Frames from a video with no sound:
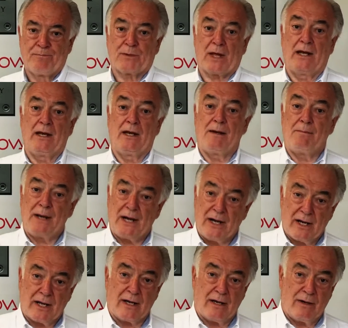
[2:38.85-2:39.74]
And in
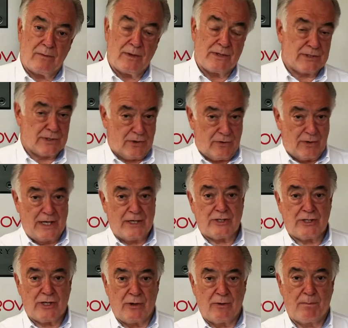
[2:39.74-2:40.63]
America, where there's a great
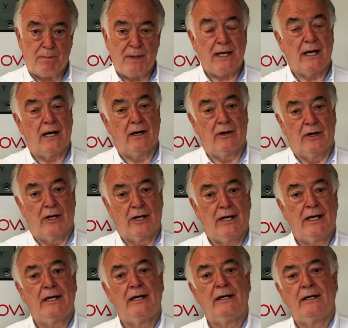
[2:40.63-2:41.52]
show,
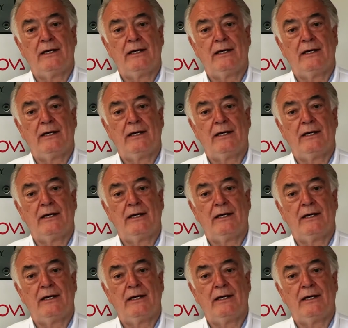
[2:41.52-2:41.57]
PRI,